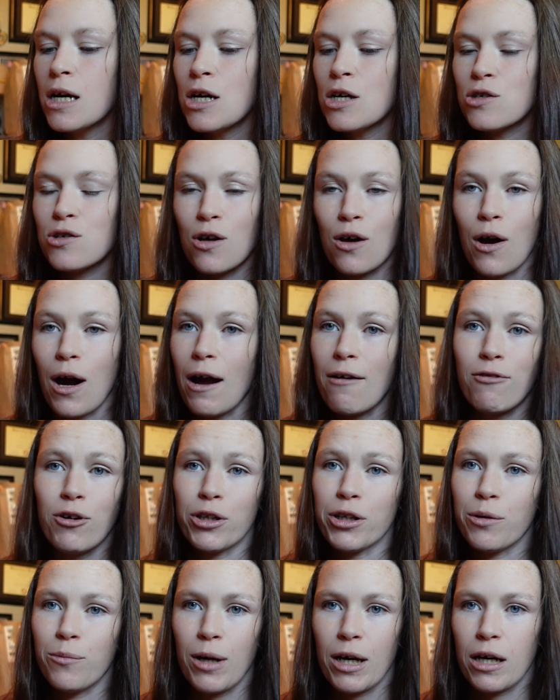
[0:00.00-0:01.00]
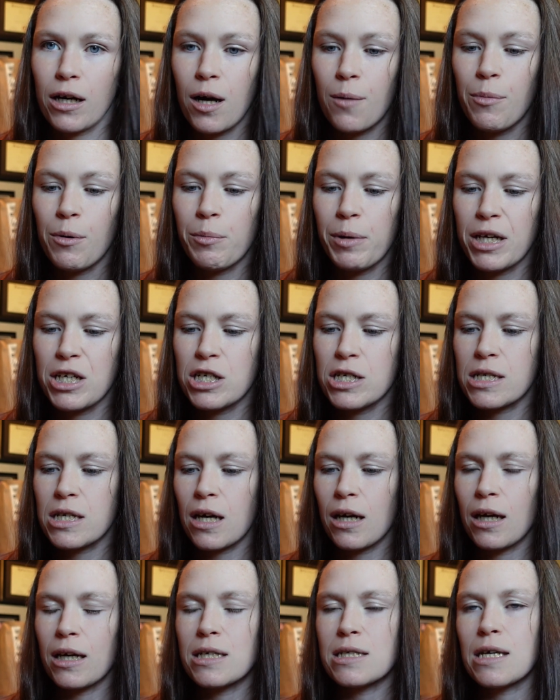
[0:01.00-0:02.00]
so I've only read a couple pages
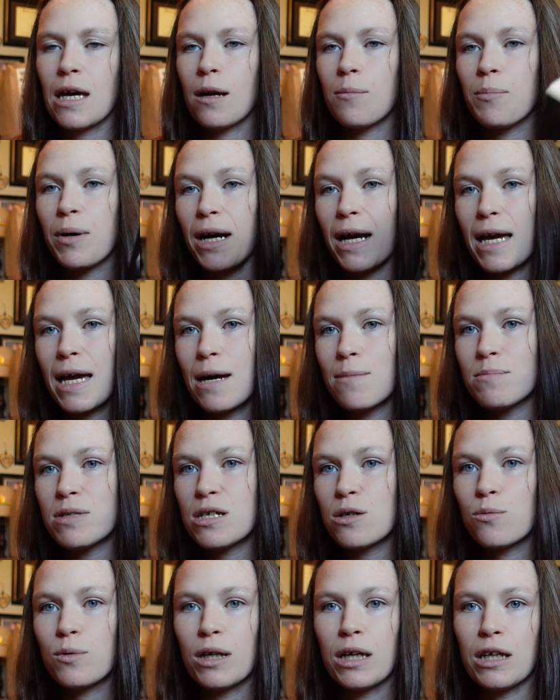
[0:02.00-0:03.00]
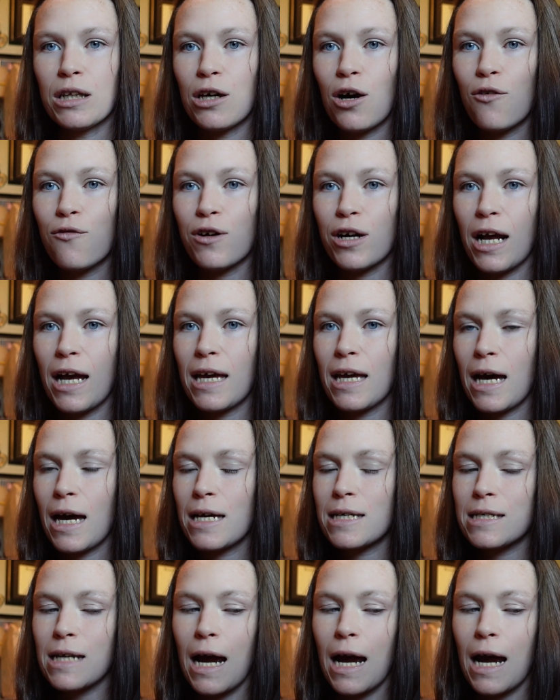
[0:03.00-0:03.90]
like I said, but I am still reading The Overnight Guest.